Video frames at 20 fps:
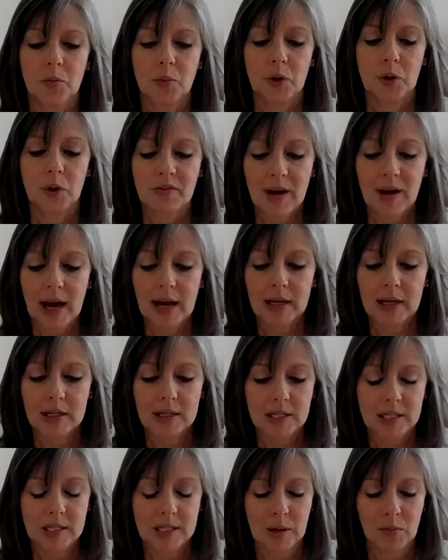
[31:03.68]

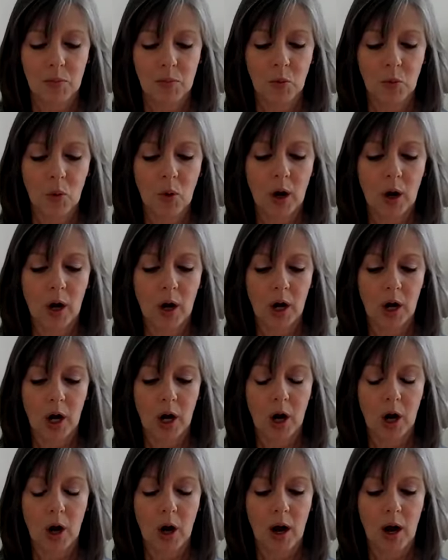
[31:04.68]
provided some more
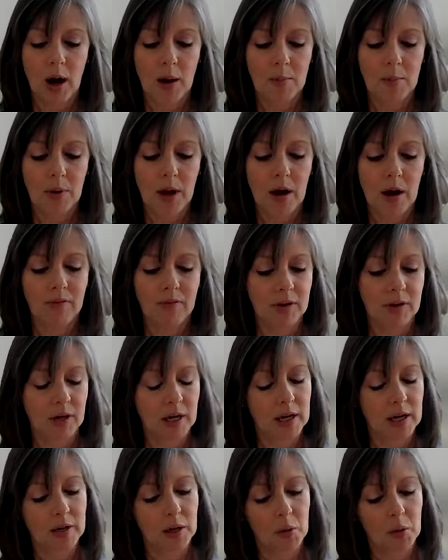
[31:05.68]
of
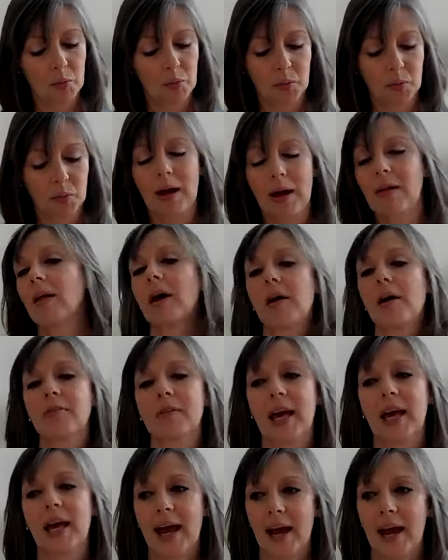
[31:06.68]
an umbrella of
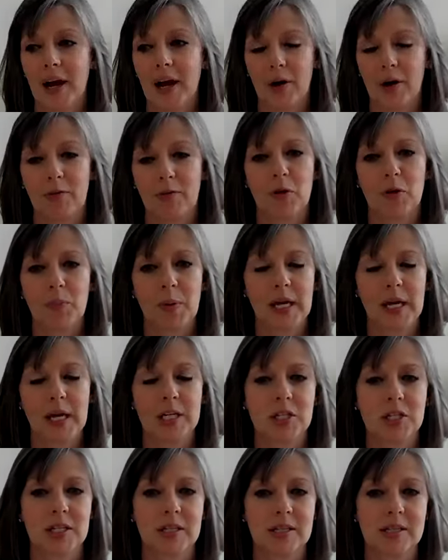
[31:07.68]
care for
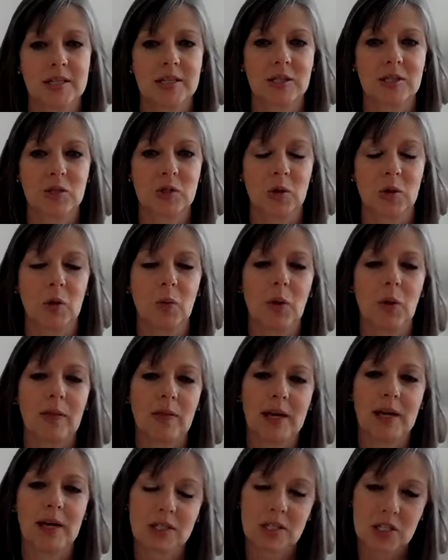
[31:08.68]
patients so that when
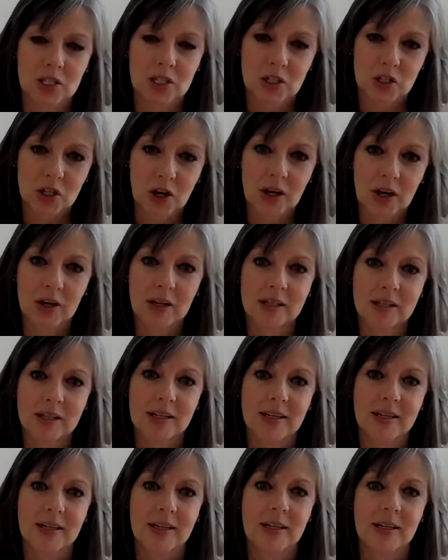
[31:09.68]
they start
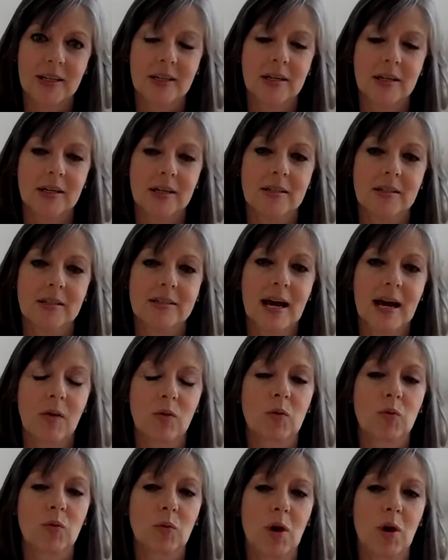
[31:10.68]
down
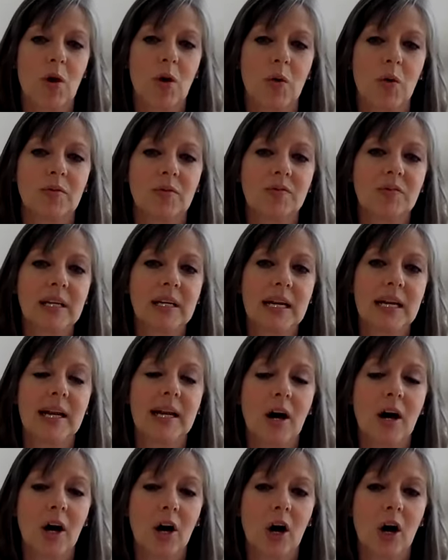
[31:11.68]
the road of needing
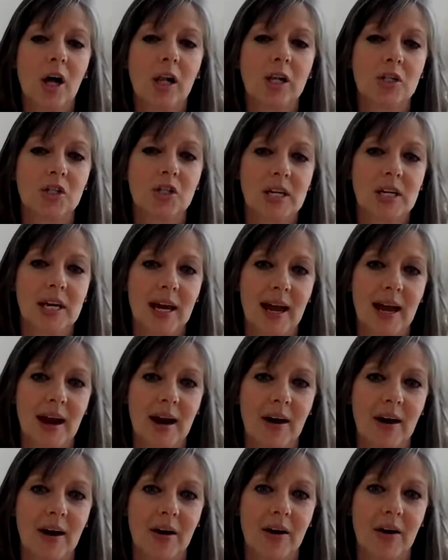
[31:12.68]
oncology
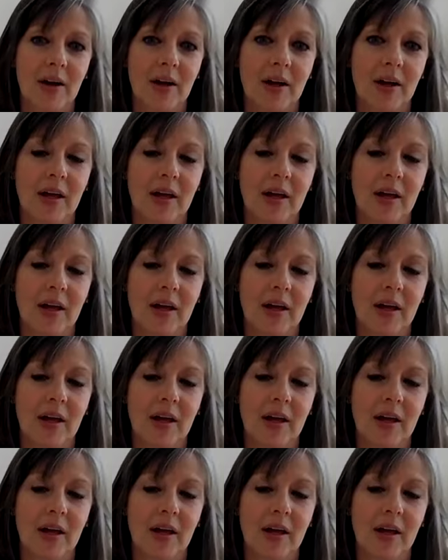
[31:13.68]
care,